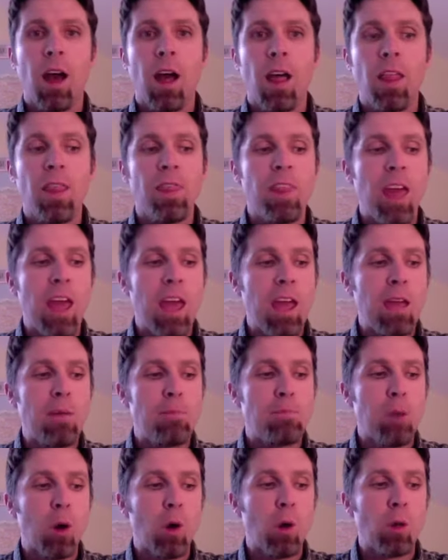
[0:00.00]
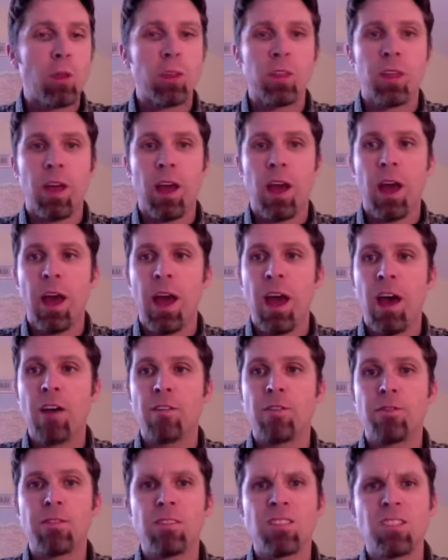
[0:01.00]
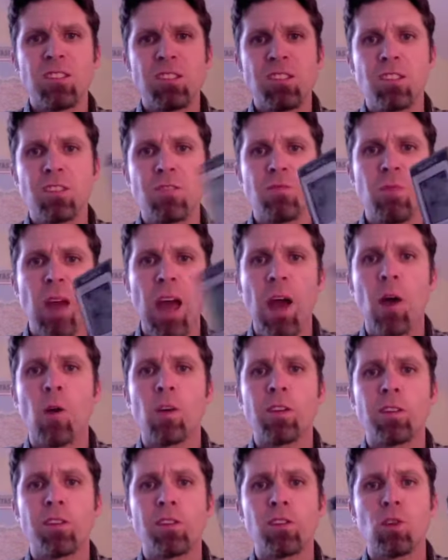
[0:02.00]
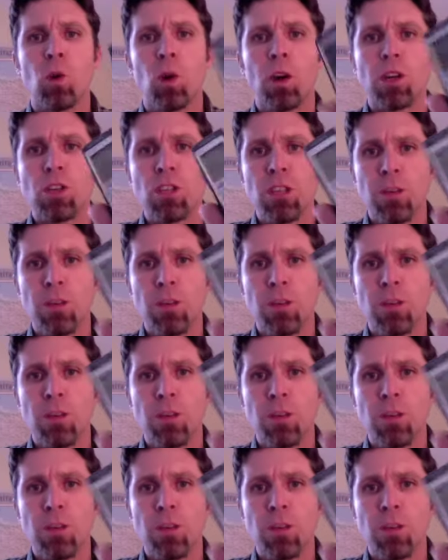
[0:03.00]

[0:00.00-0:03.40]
They both have hours of storage.